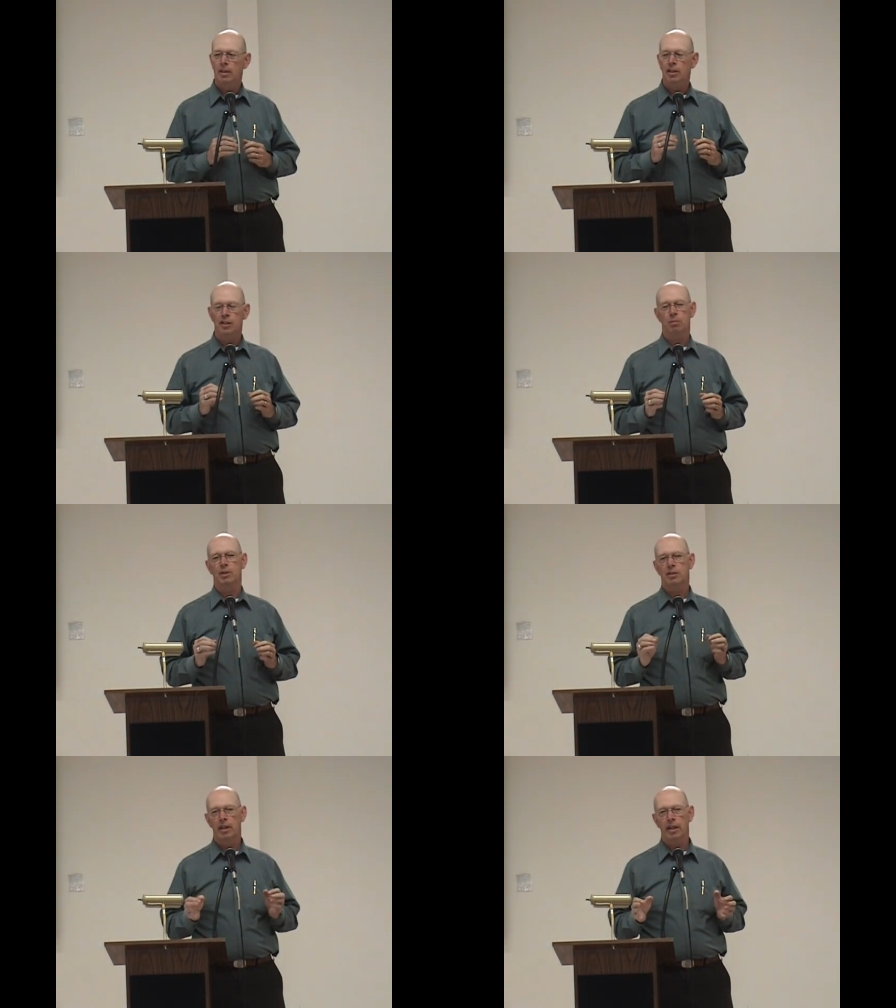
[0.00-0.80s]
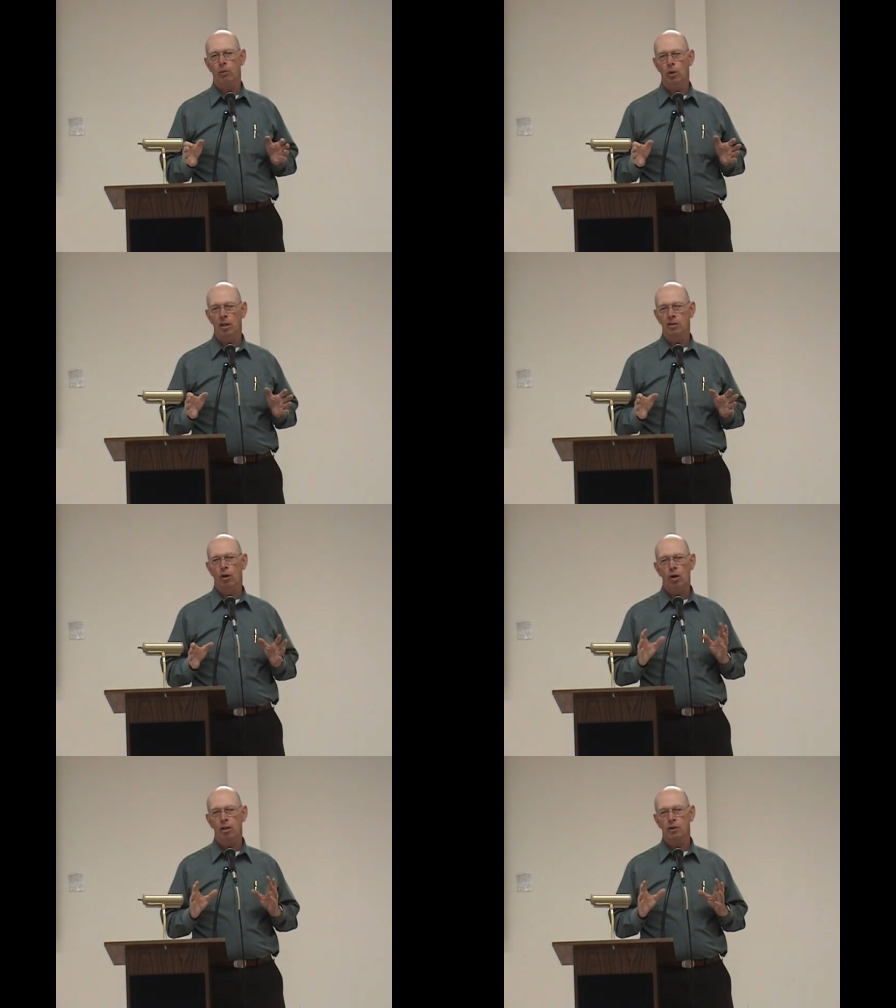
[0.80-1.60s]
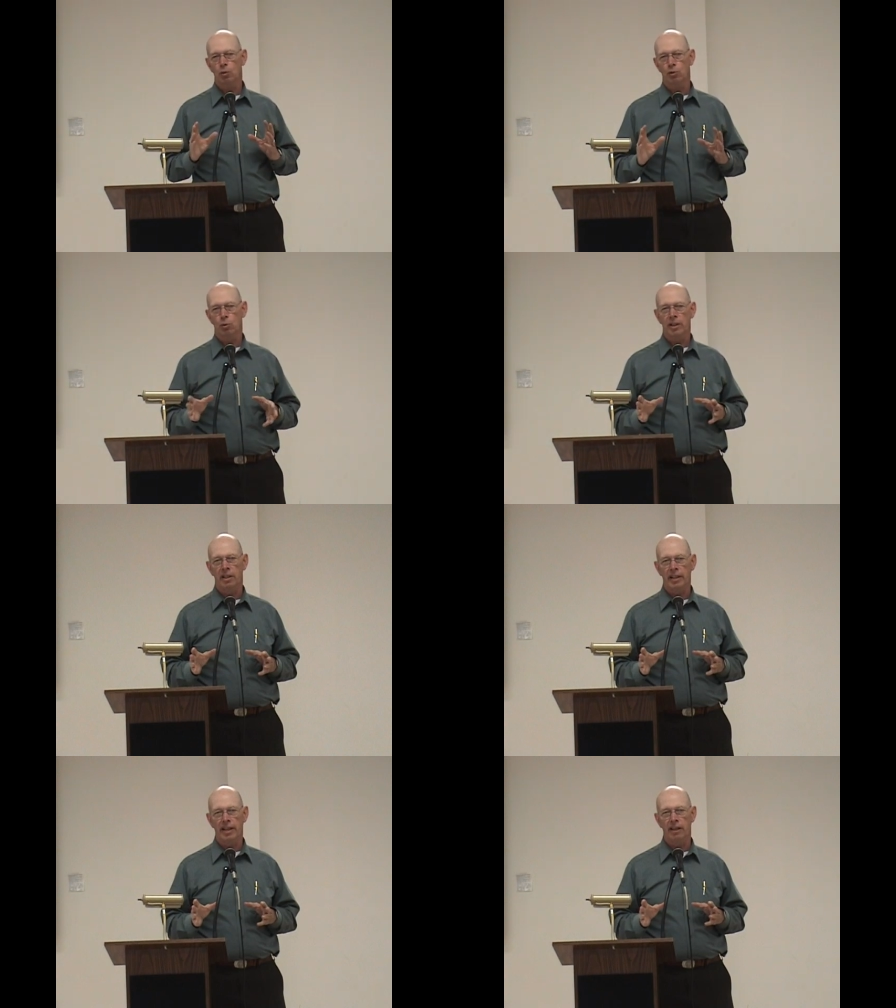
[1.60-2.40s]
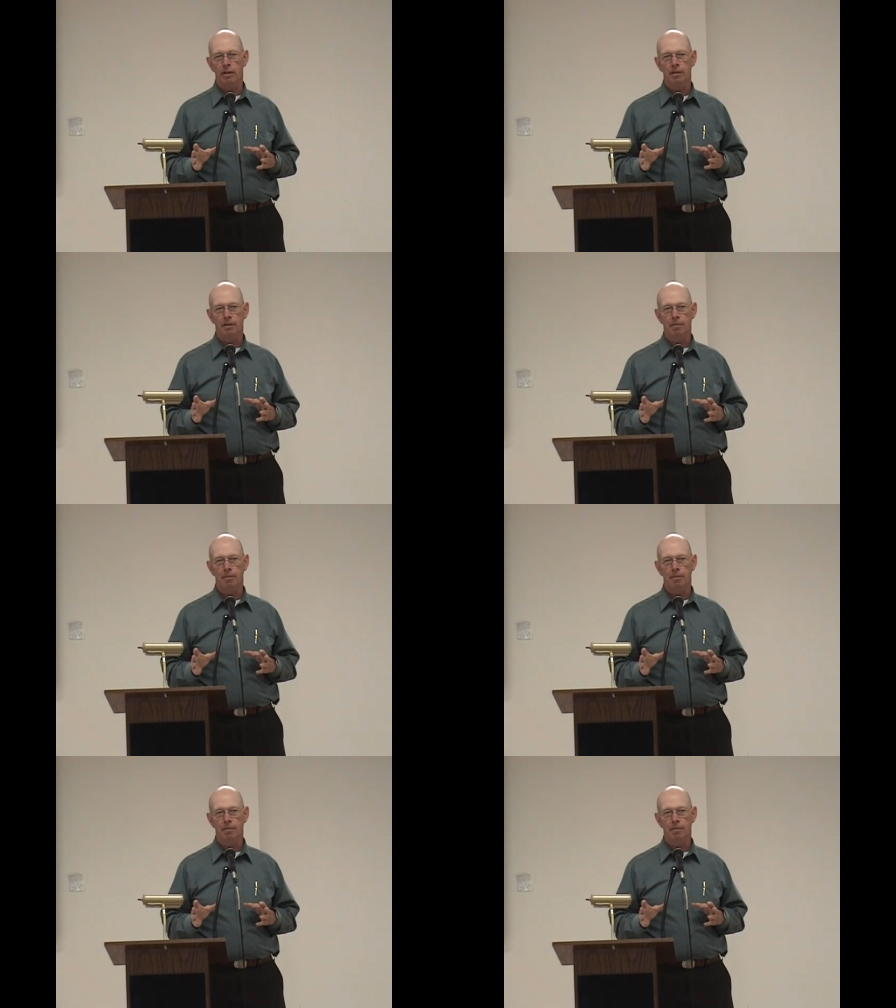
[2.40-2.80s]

His mistake was all this was written down,